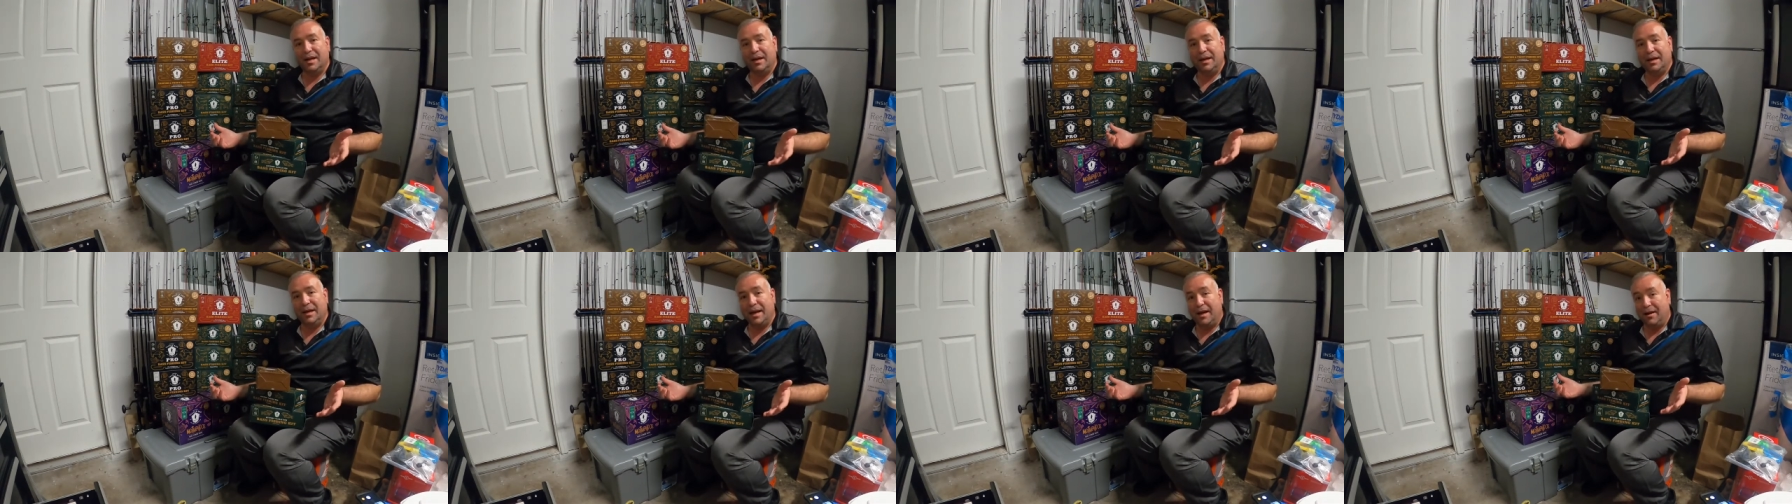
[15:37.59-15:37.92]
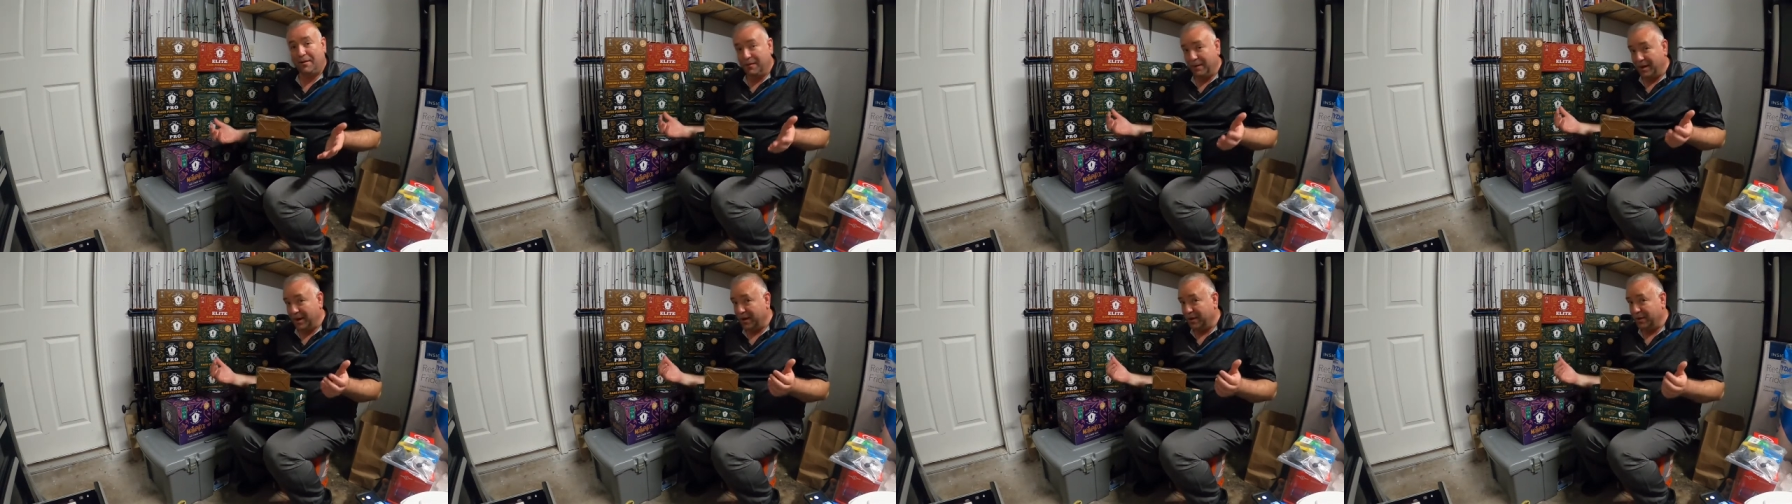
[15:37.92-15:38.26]
Now
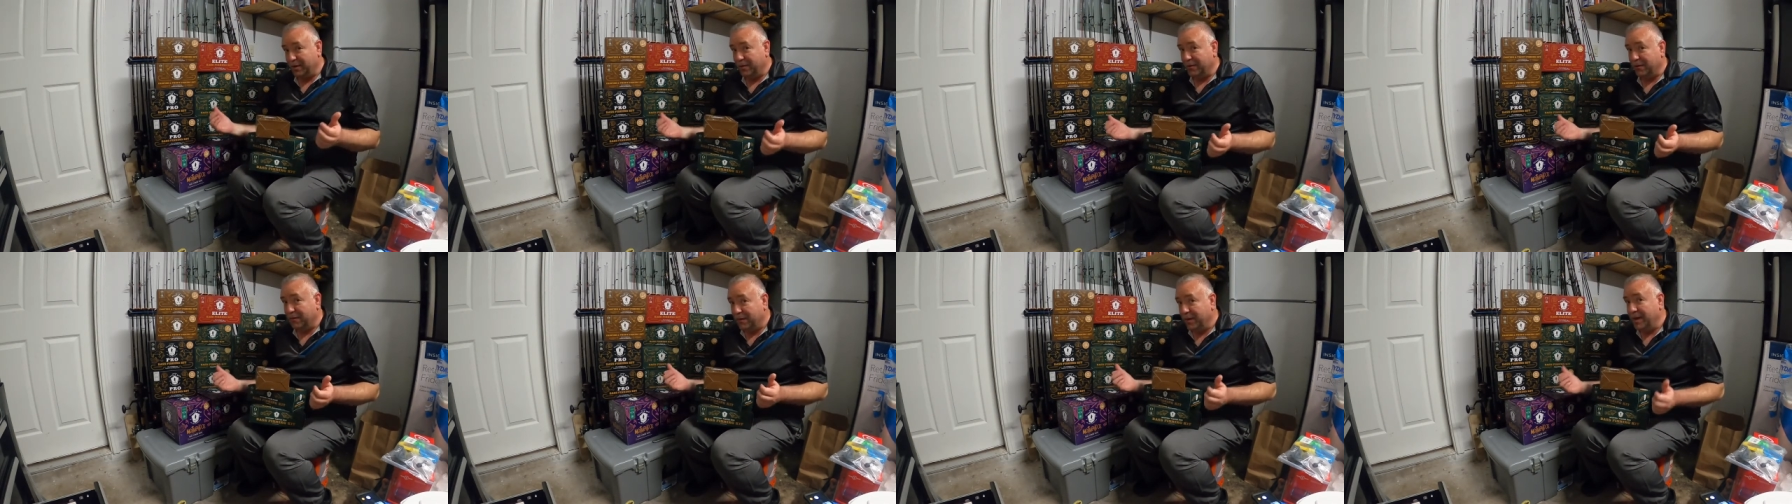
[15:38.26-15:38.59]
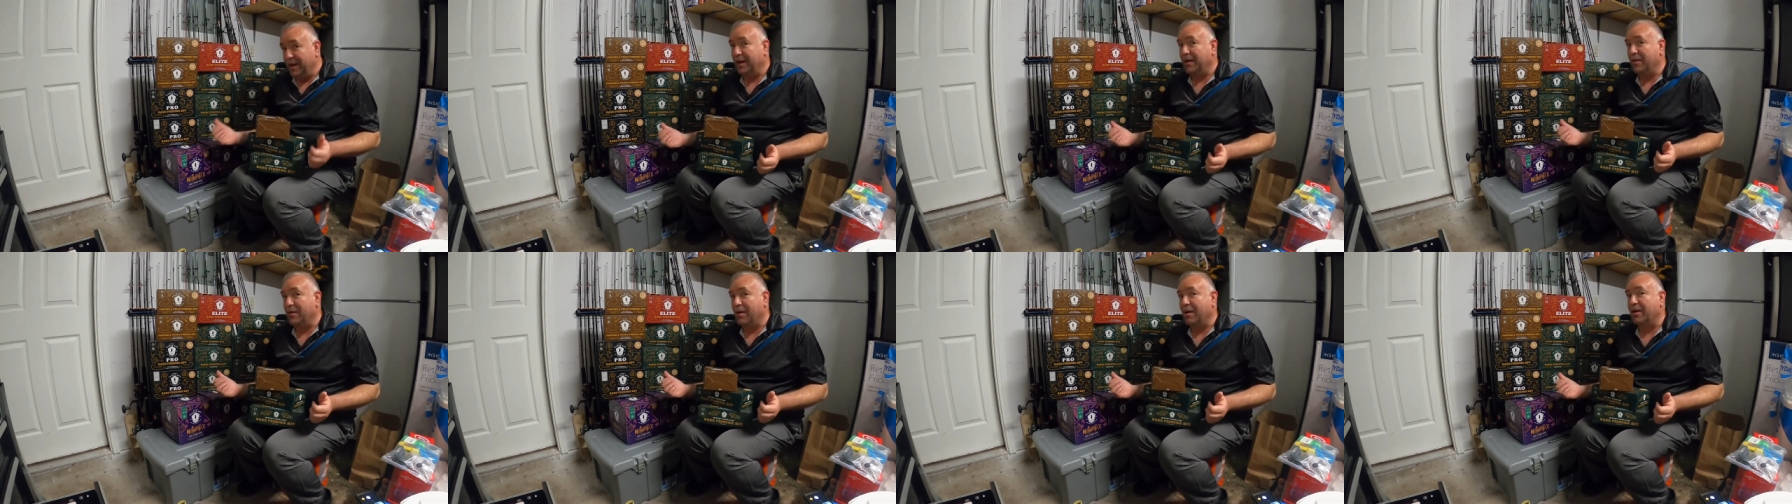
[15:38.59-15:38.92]
I've got to do a
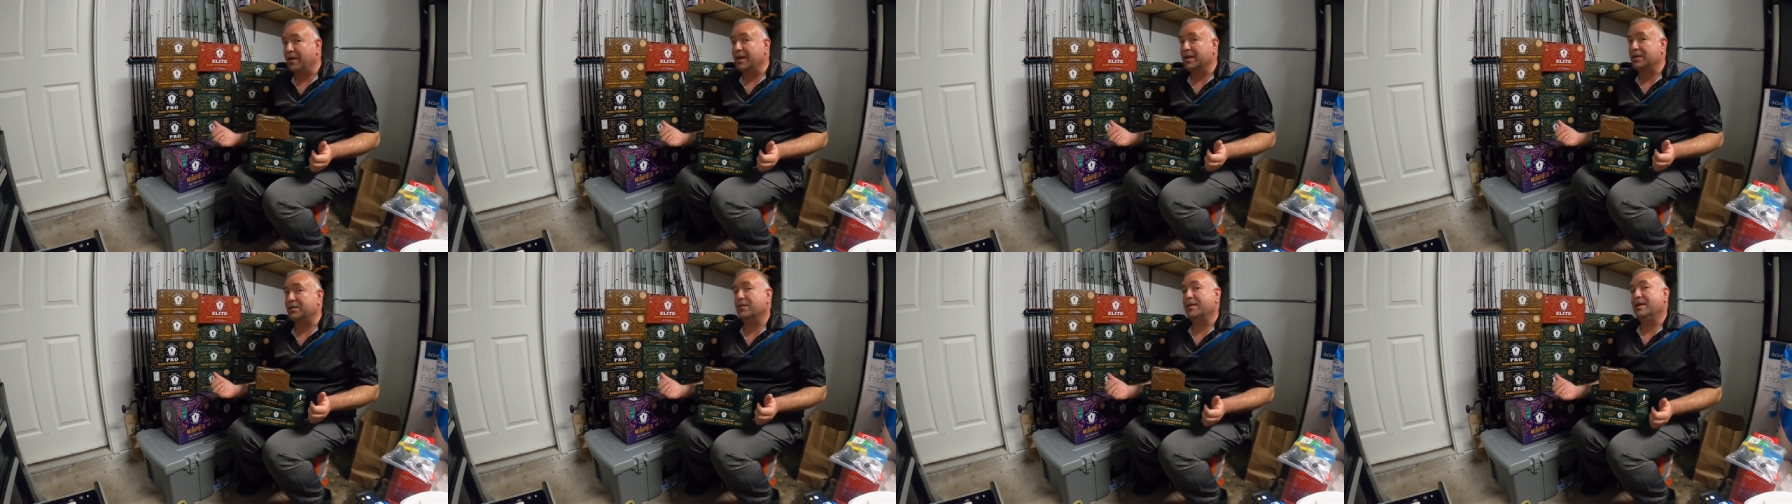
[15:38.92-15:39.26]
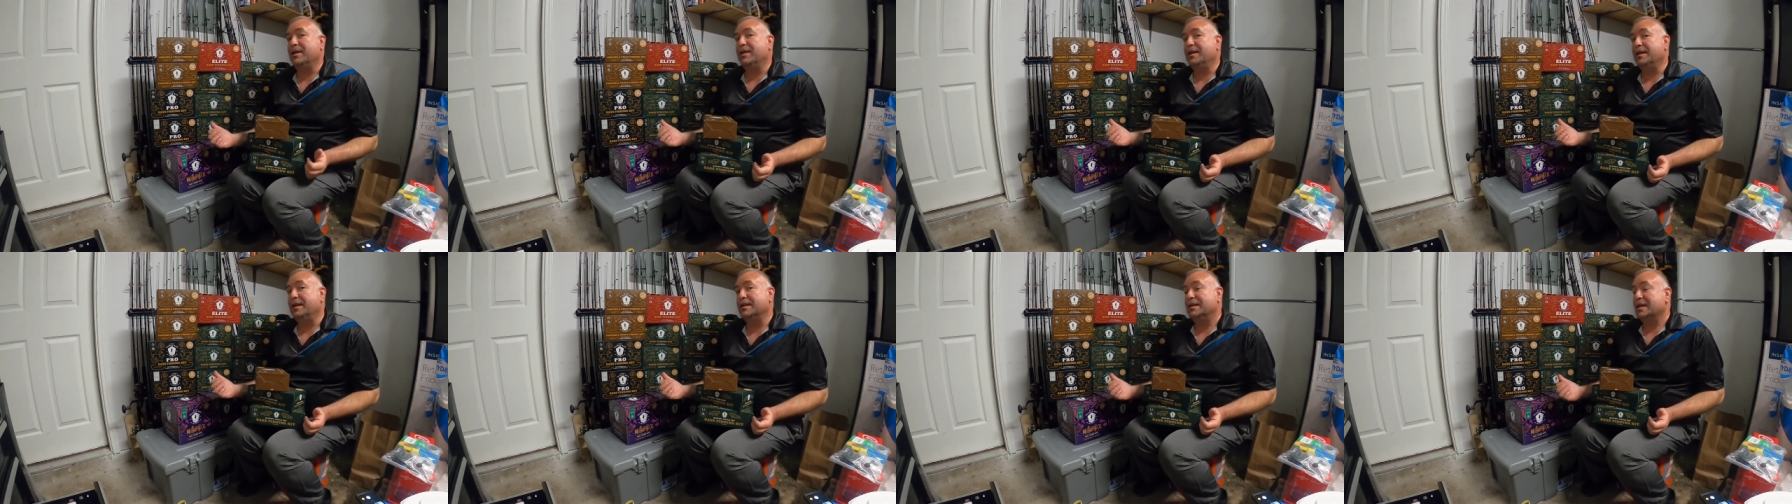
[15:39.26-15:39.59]
video on each one
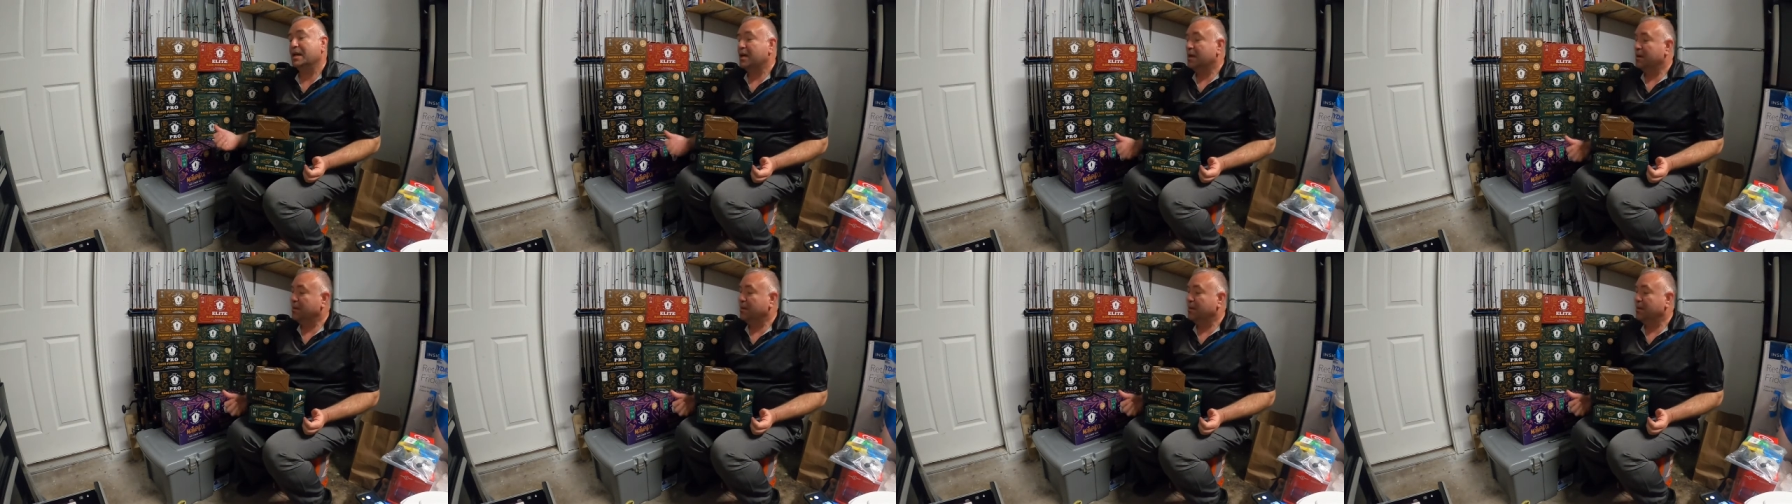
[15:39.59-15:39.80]
of these.